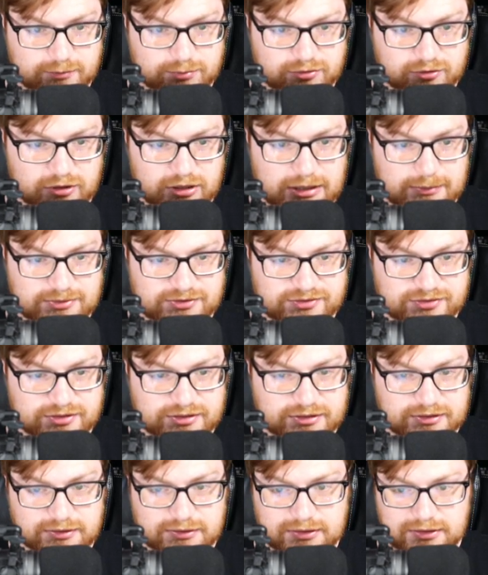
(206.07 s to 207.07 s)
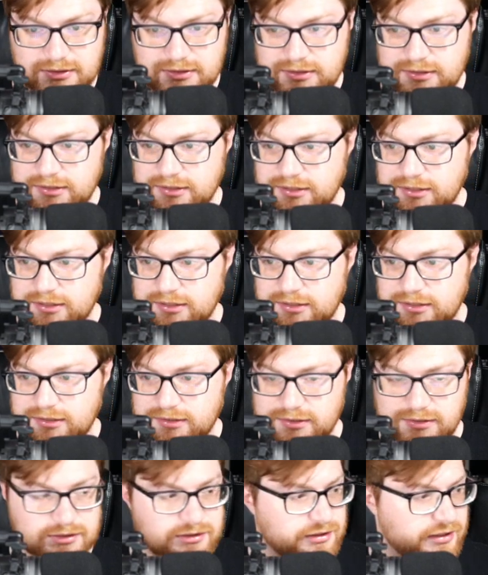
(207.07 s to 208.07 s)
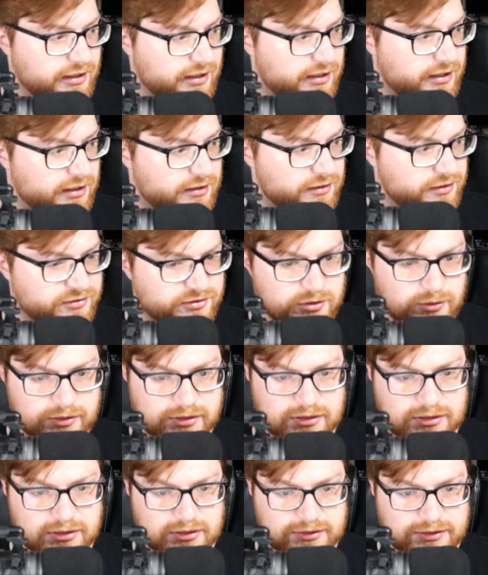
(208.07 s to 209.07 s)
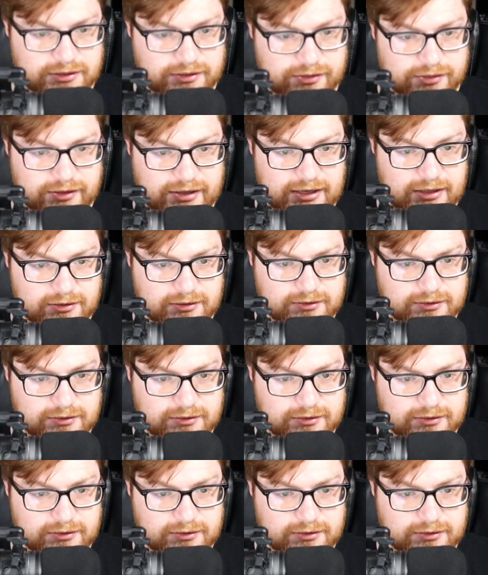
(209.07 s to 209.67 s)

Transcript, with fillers: promising yeah, let's go ahead and click on that.